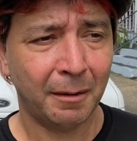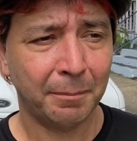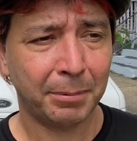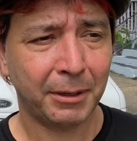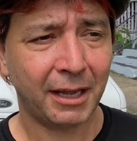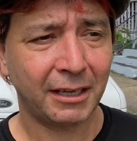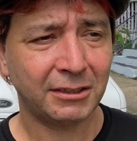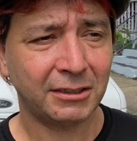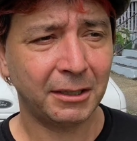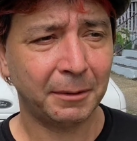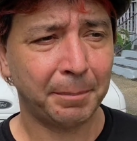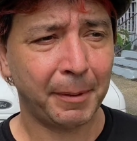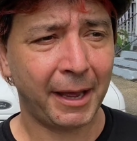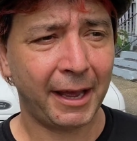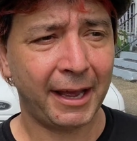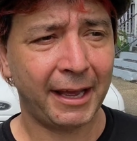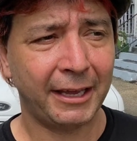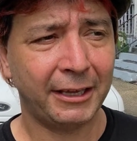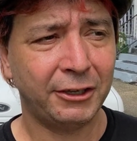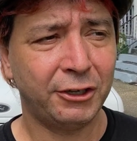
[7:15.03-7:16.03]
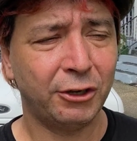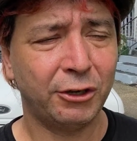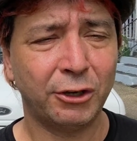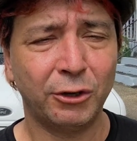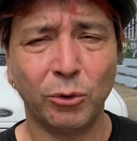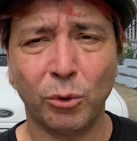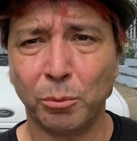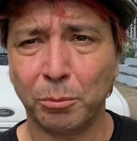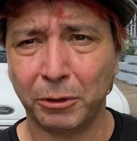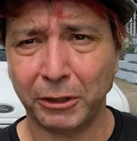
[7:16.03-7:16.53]
Plastic bag you
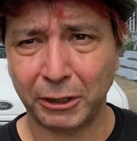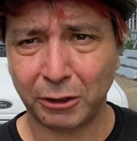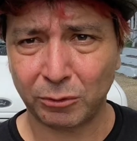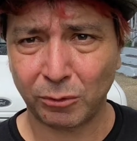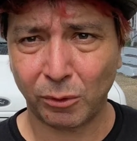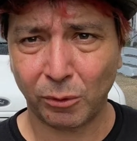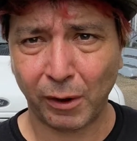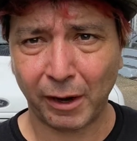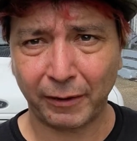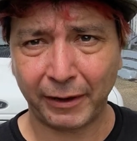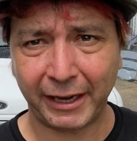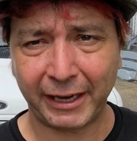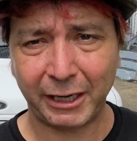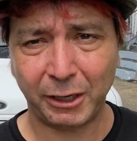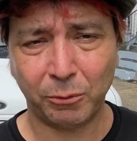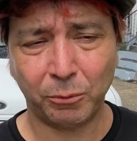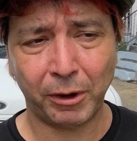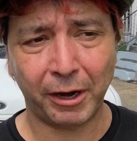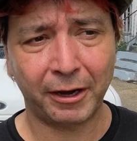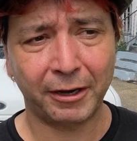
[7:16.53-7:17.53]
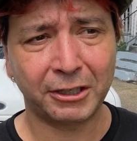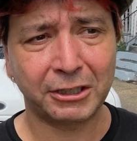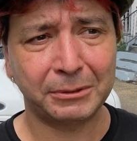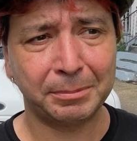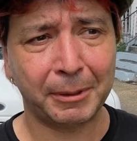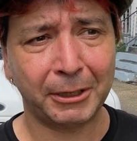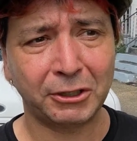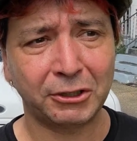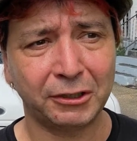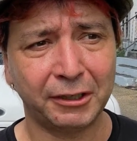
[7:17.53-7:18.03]
can normally throw out anywhere,
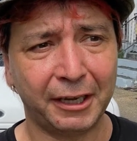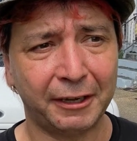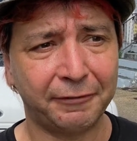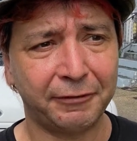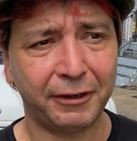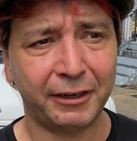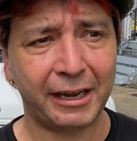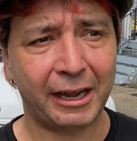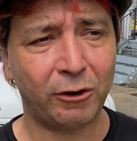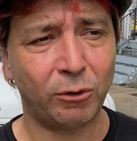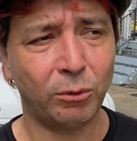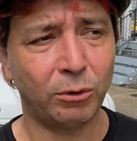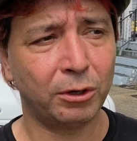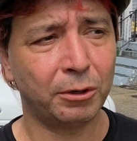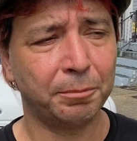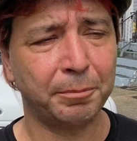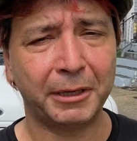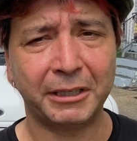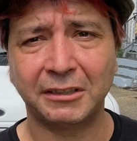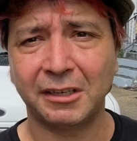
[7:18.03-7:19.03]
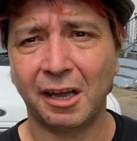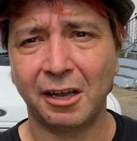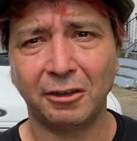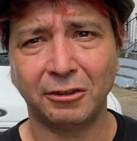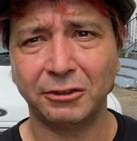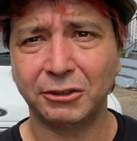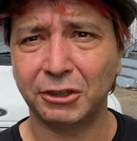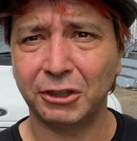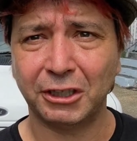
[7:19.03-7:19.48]
especially if you order McDonald's.